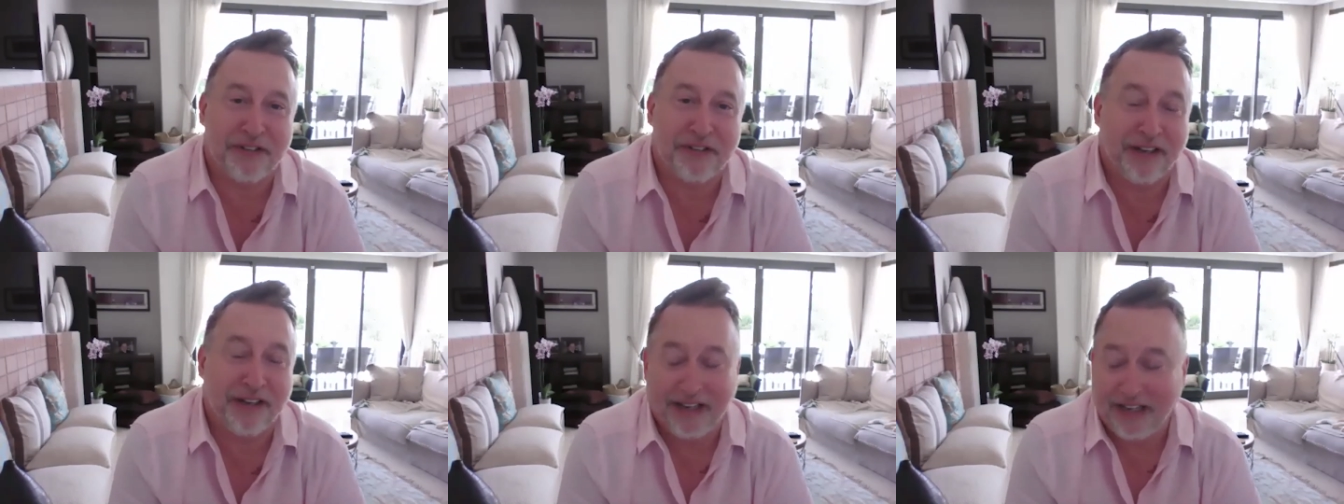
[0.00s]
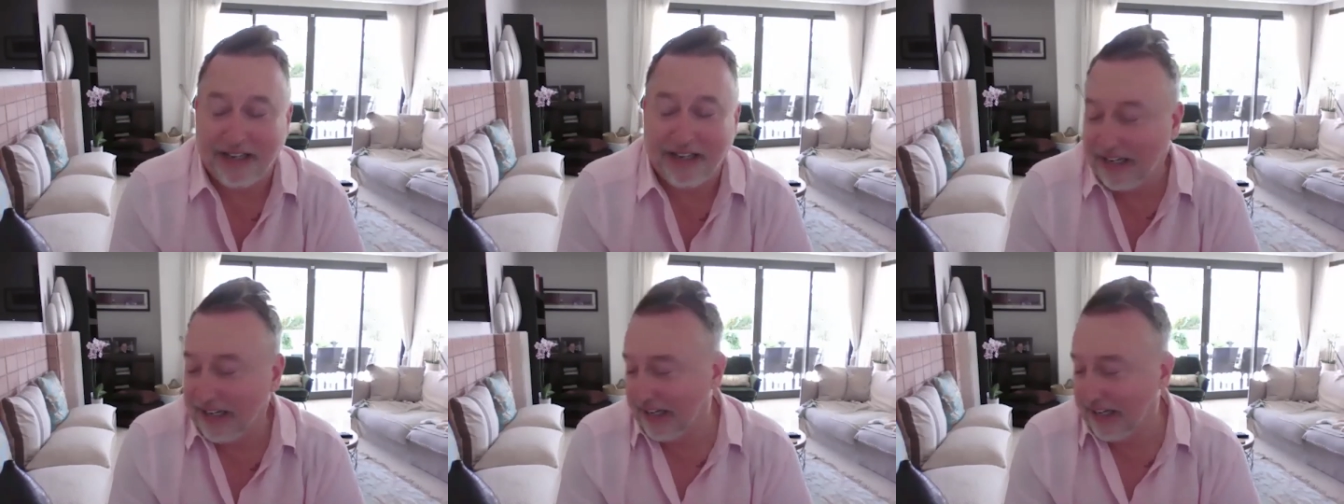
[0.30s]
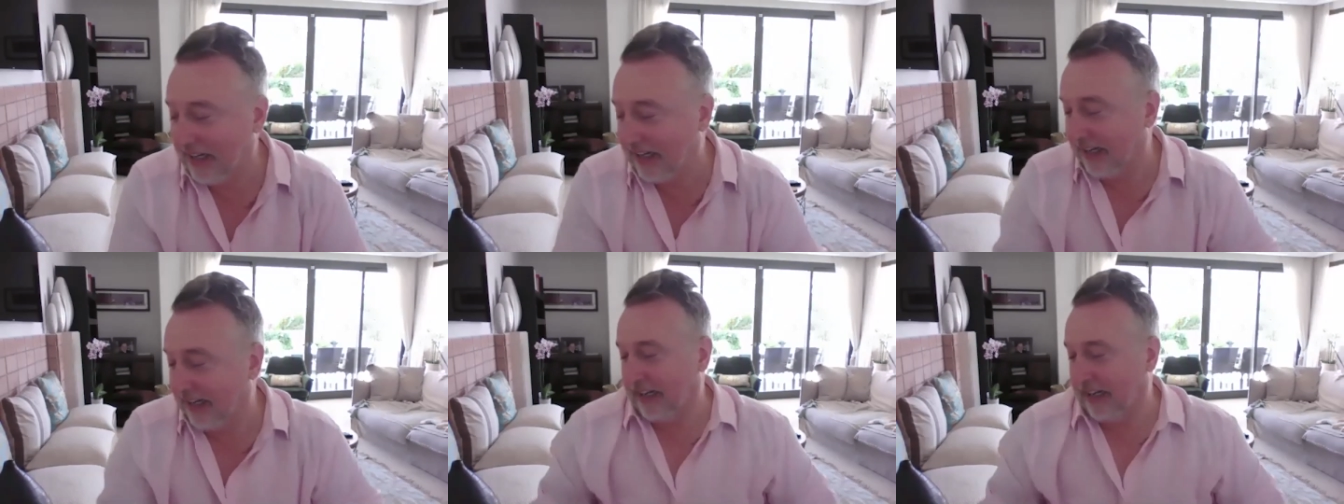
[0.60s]
So,
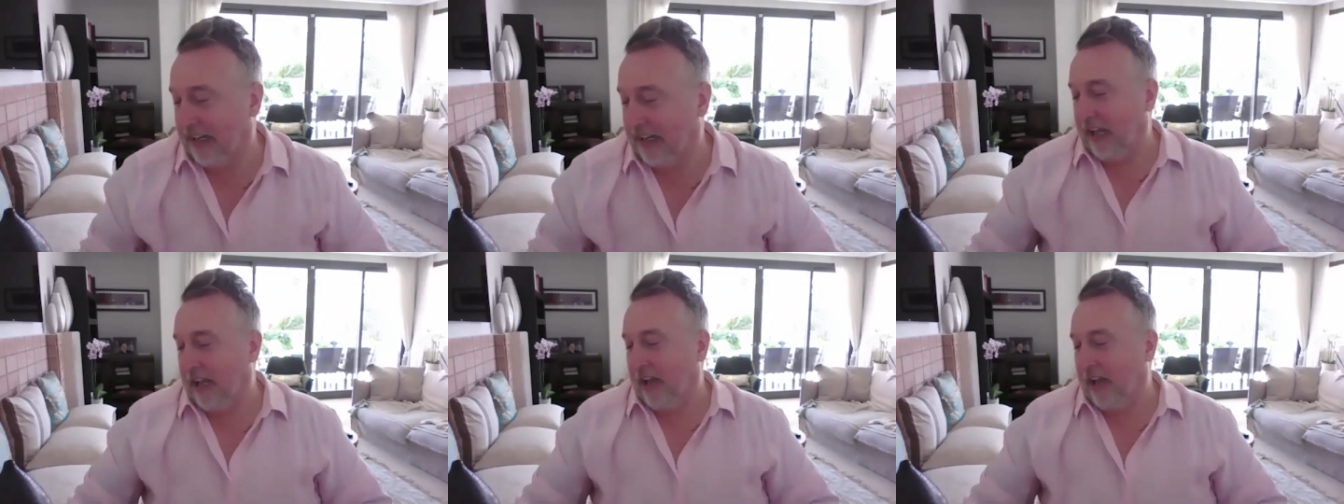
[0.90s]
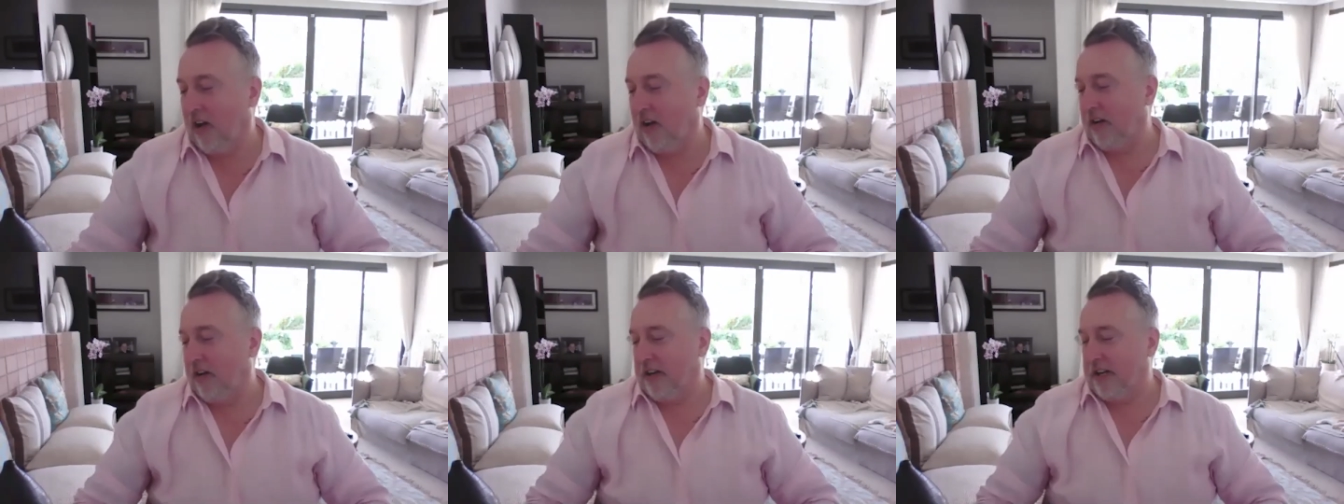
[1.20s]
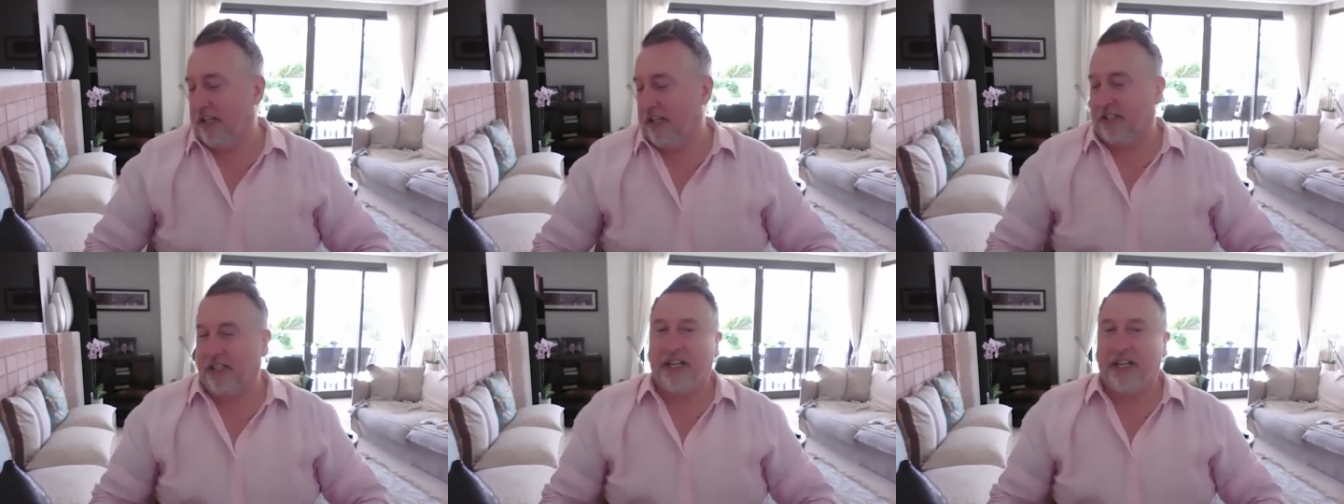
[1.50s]
oh,
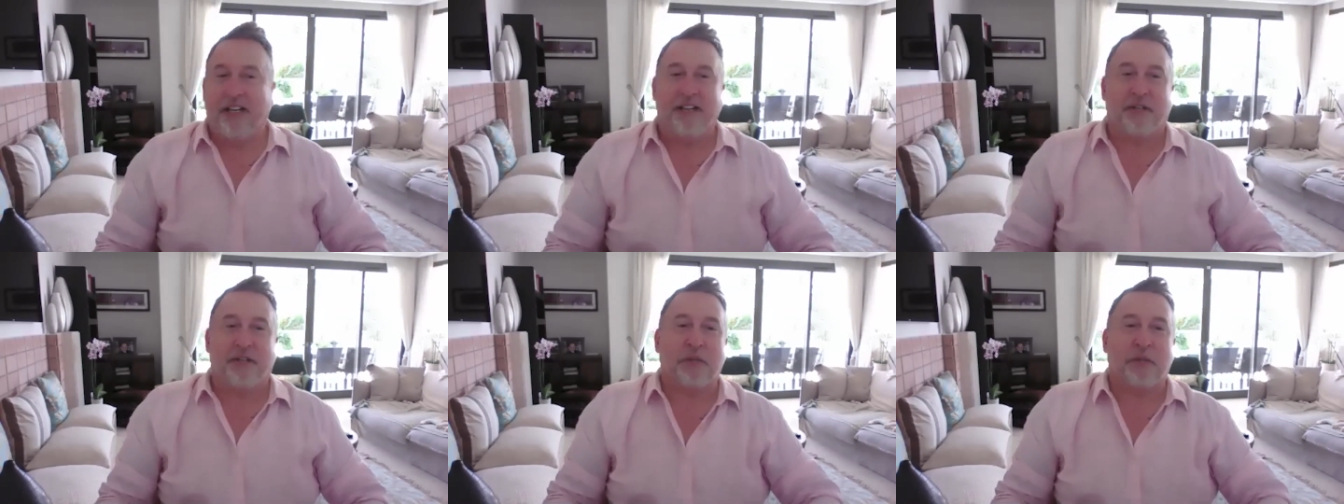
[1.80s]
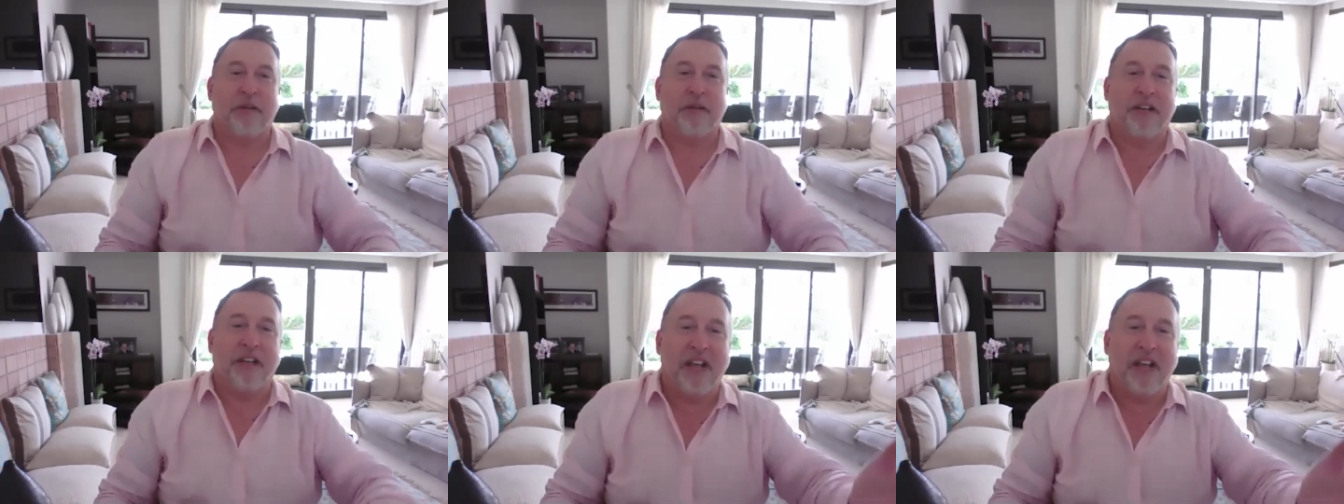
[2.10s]
you see, it's supposed to be a